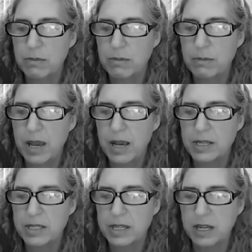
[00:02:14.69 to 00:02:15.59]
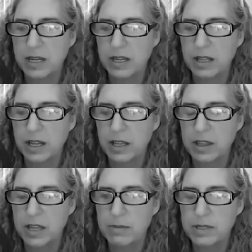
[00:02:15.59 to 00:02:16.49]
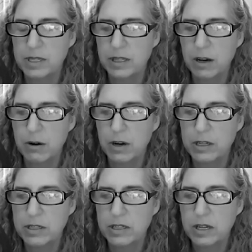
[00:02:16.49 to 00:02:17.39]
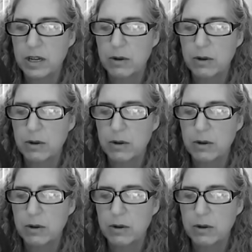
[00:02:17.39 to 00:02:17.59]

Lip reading: amazing, like, themes and lyrics,